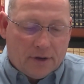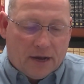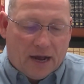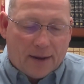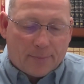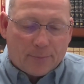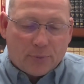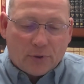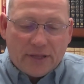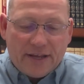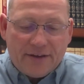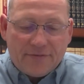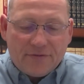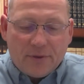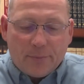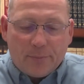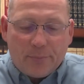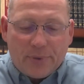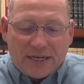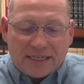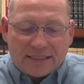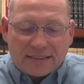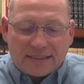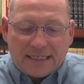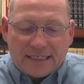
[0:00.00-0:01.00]
I believe the
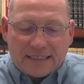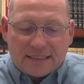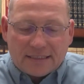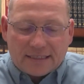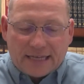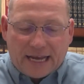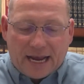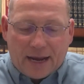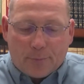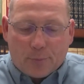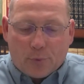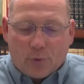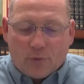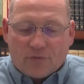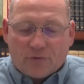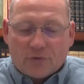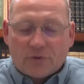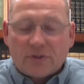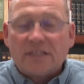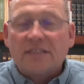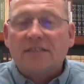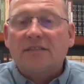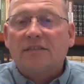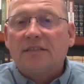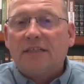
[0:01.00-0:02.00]
best example for
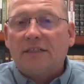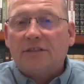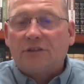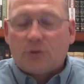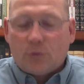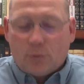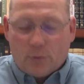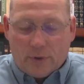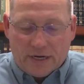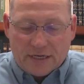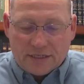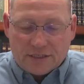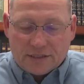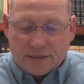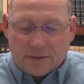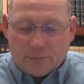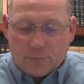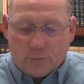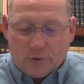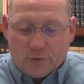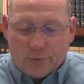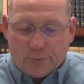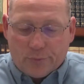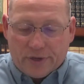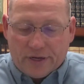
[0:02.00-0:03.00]
this situation
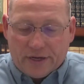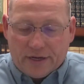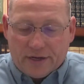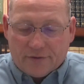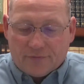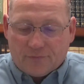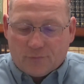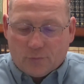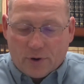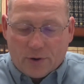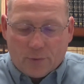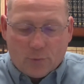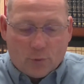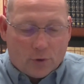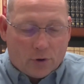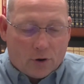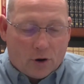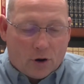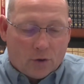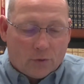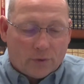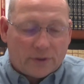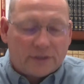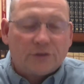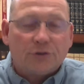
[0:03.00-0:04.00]
would be if we were
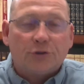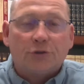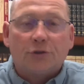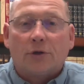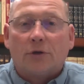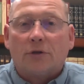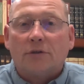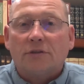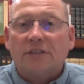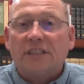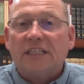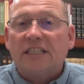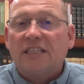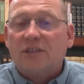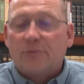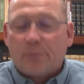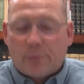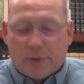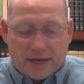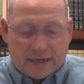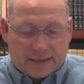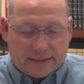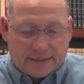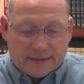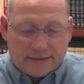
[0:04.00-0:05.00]
all in church
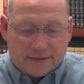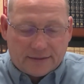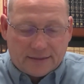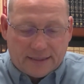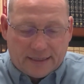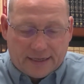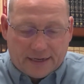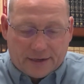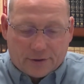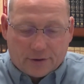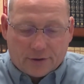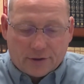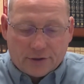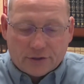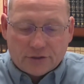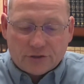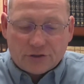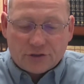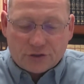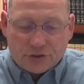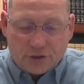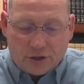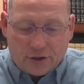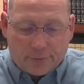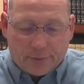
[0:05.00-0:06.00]
expecting to hear a good
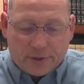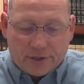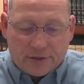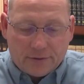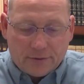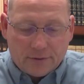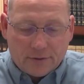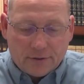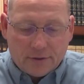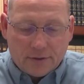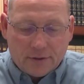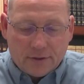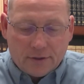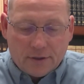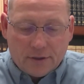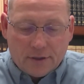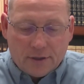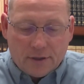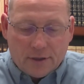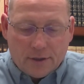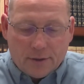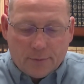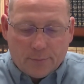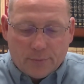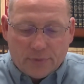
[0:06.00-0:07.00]
sermon,
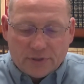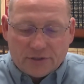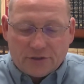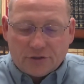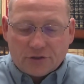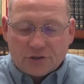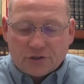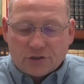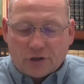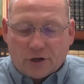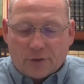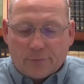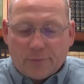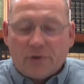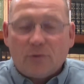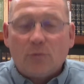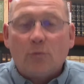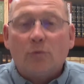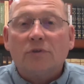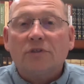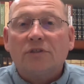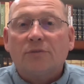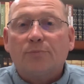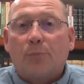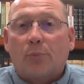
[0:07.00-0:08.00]
but the sermon
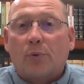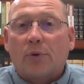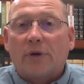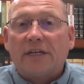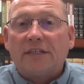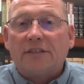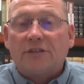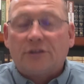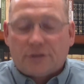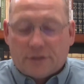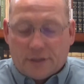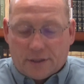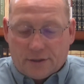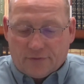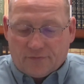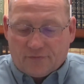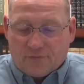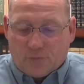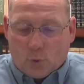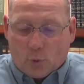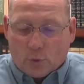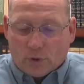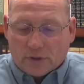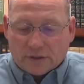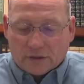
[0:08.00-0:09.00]
was preached in a
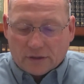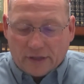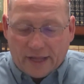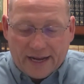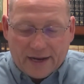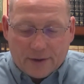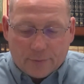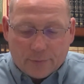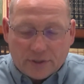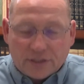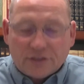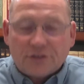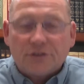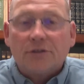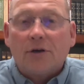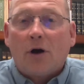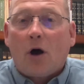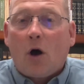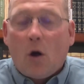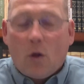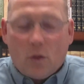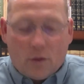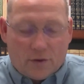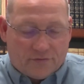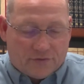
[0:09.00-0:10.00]
foreign language to
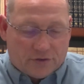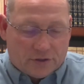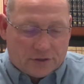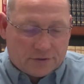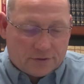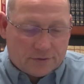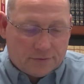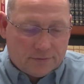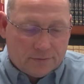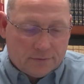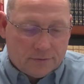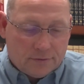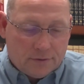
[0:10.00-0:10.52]
all of us.